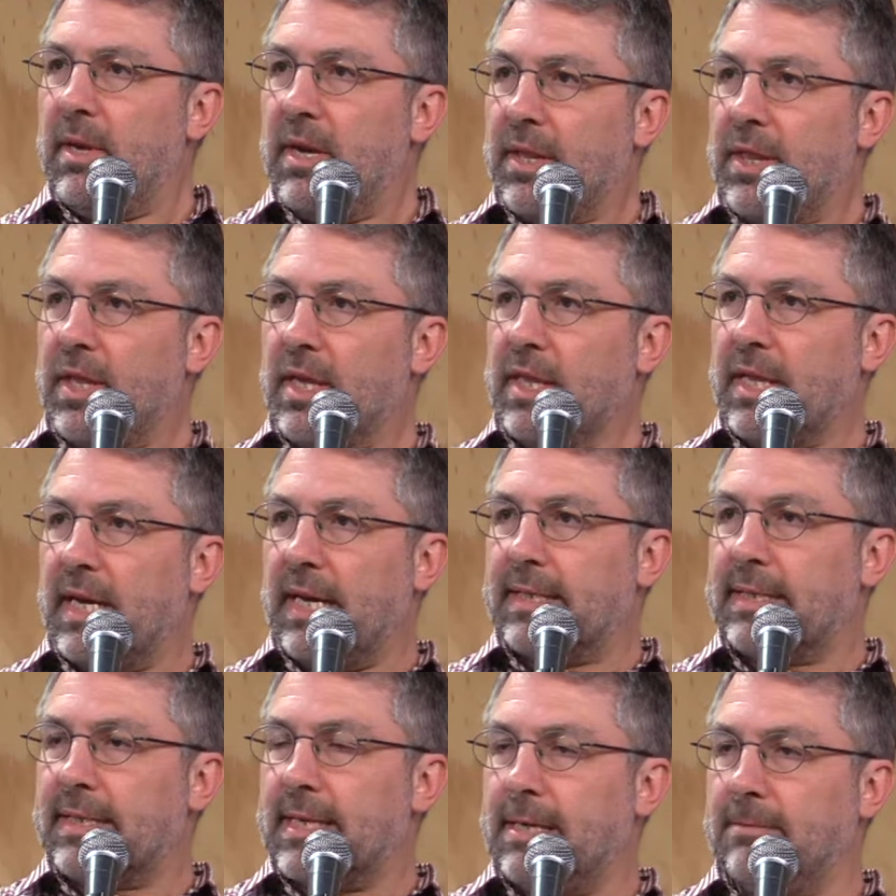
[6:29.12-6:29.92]
I think
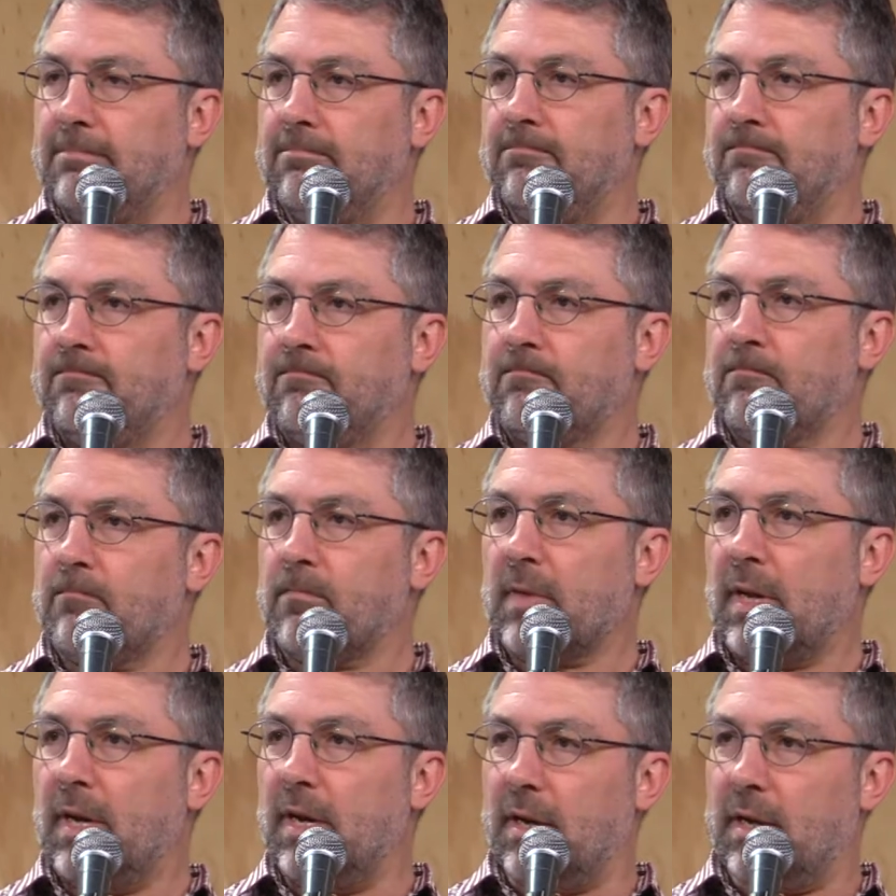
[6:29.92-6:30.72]
that
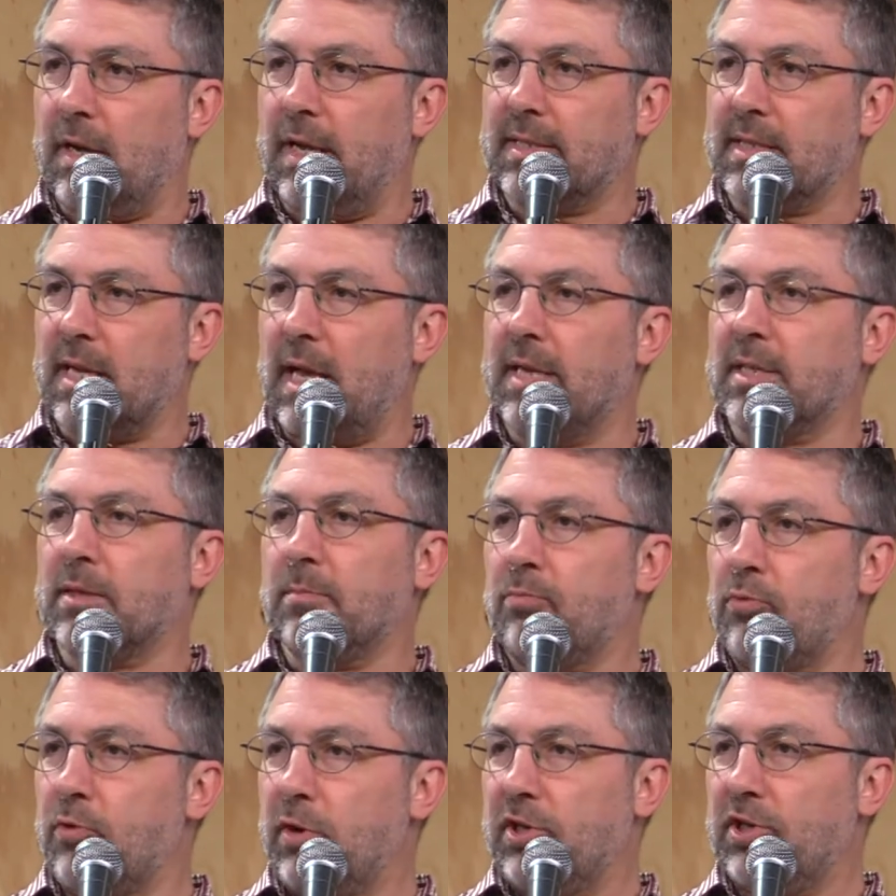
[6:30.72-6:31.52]
as a
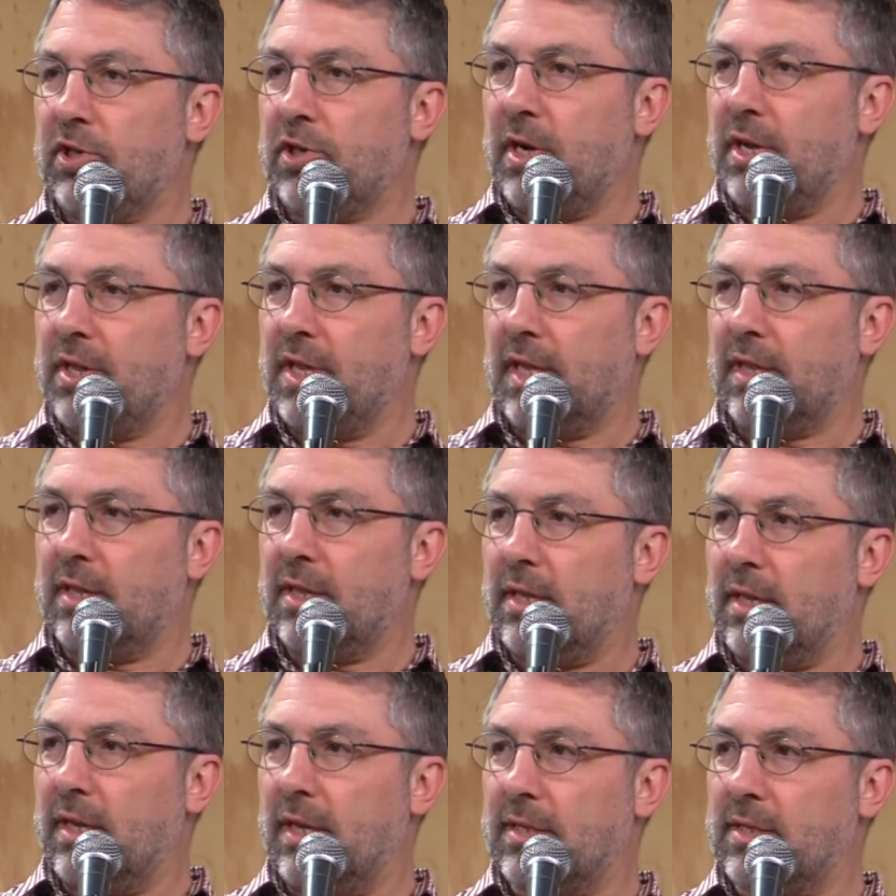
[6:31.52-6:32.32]
preacher, I think
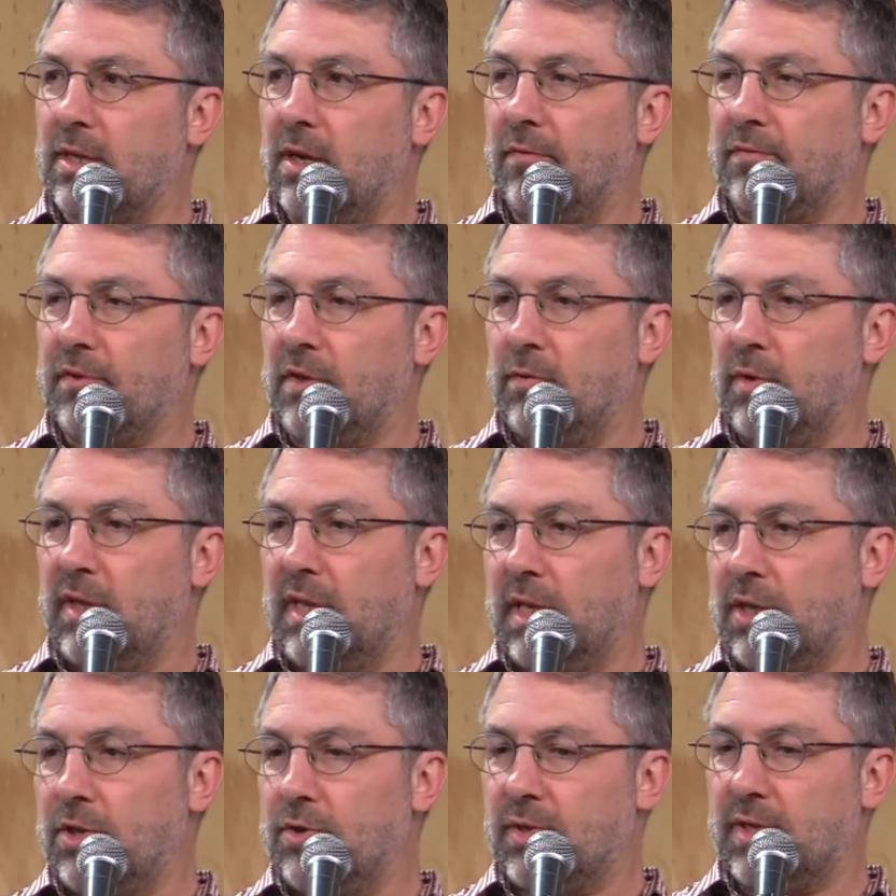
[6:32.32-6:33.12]
it's often
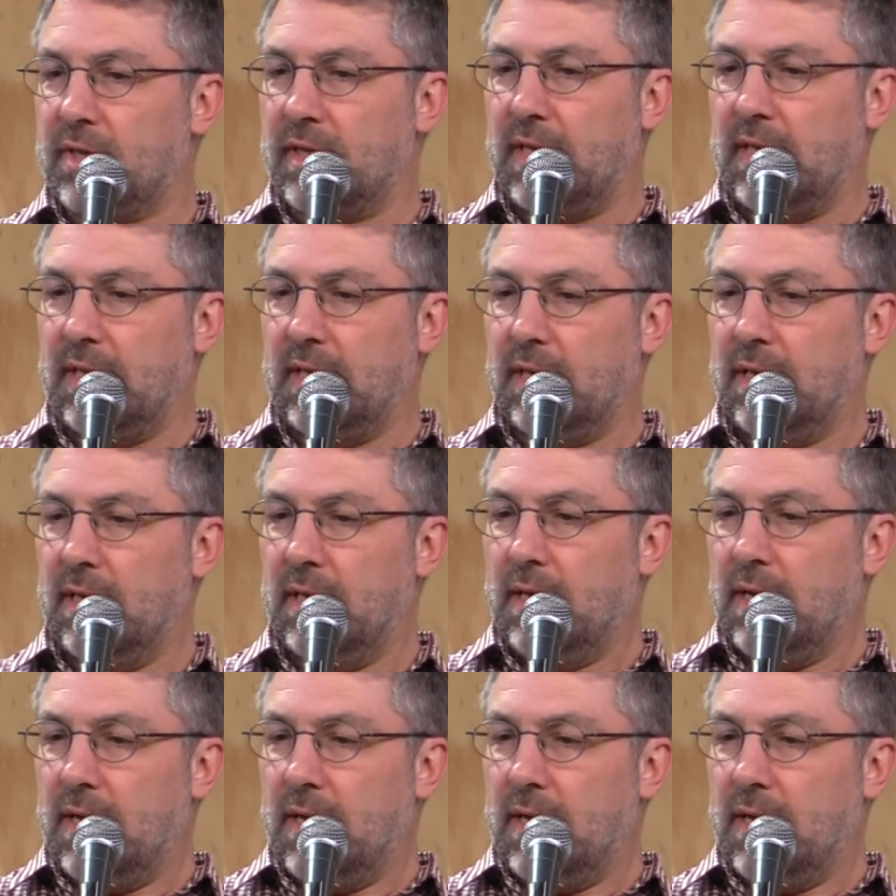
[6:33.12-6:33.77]
really interesting